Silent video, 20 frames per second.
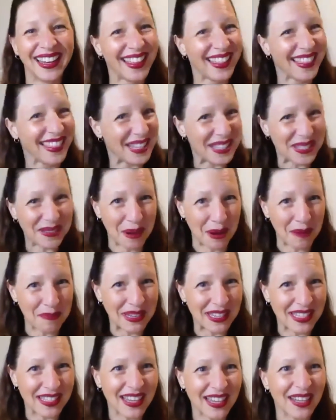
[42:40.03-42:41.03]
this puppy
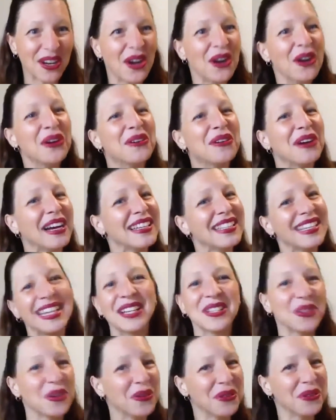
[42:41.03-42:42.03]
said, oh, as he
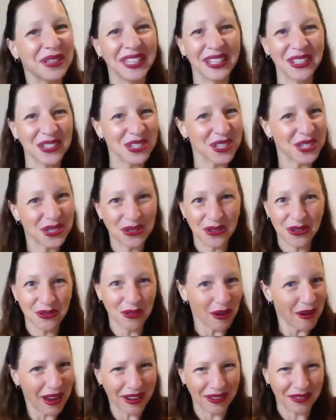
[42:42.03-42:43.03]
gets older, he'll just grow
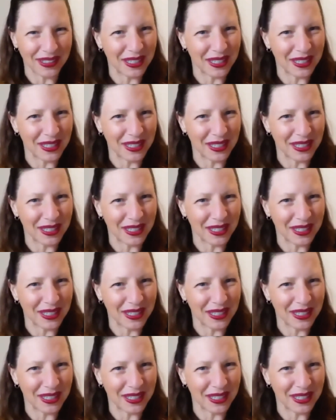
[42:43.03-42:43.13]
out of it.